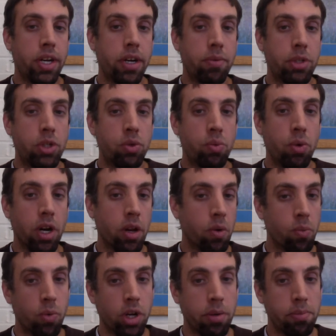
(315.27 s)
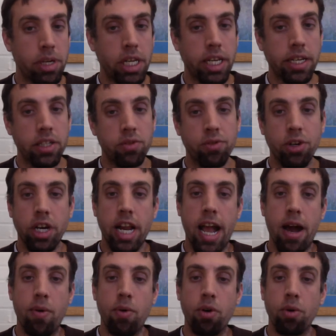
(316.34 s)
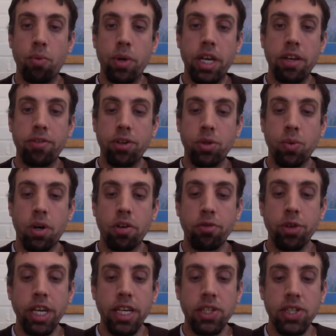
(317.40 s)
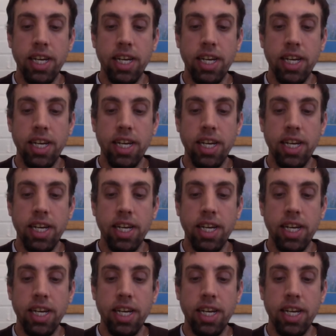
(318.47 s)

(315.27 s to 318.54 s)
We do one-on-one meetings for an hour a week for 12 weeks,